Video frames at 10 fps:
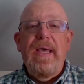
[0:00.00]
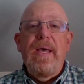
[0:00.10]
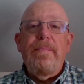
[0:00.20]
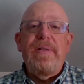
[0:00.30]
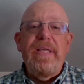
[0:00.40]

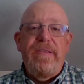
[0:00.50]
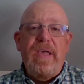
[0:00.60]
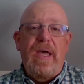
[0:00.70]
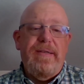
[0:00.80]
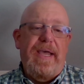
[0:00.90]
Please
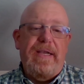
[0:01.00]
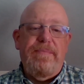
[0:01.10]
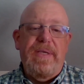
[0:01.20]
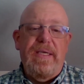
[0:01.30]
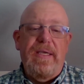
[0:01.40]
contact
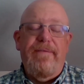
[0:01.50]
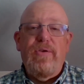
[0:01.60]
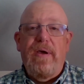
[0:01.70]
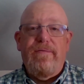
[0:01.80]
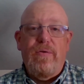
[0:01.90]
me if
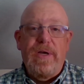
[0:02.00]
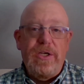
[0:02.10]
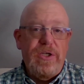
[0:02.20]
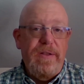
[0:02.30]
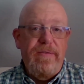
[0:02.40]
you have
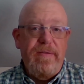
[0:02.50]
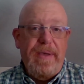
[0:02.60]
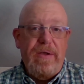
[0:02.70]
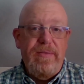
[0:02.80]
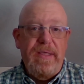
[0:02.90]
questions
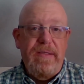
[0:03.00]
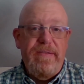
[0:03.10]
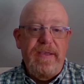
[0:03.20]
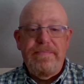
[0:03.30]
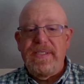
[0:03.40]
about these
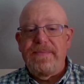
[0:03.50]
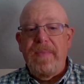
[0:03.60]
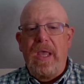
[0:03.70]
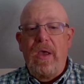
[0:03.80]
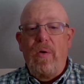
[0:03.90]
tips,
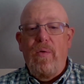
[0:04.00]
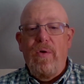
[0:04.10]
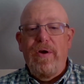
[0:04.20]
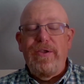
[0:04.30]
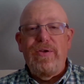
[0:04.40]

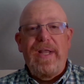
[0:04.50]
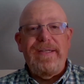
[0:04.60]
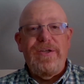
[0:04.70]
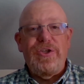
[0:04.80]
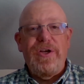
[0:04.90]
or you'd like
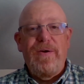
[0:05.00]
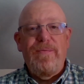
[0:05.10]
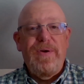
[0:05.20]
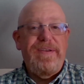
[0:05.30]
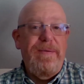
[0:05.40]
to share
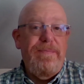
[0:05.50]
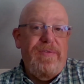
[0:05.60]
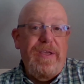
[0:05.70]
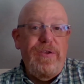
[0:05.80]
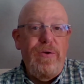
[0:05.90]
what tips
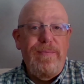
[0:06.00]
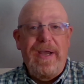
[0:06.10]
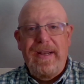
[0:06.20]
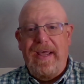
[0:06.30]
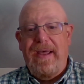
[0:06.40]
that you
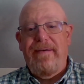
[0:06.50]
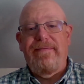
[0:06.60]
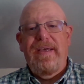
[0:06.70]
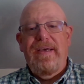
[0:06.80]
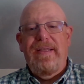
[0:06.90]
might have
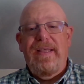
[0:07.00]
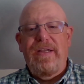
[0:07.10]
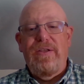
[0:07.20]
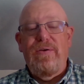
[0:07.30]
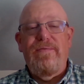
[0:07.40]

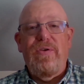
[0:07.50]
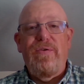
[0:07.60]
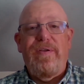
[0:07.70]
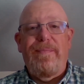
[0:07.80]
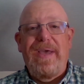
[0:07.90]
that you've
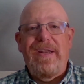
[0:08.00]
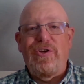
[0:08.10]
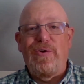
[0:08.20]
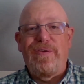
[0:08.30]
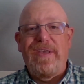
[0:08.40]
used to manage
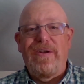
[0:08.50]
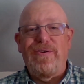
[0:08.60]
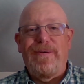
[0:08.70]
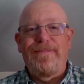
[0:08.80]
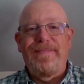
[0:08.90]
your
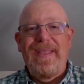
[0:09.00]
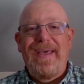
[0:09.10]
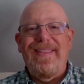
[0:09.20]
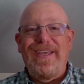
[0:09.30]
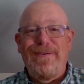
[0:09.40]
schedule.
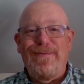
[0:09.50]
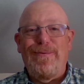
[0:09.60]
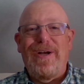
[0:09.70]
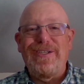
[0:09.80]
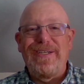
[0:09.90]
Thank you for
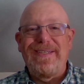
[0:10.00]
watching.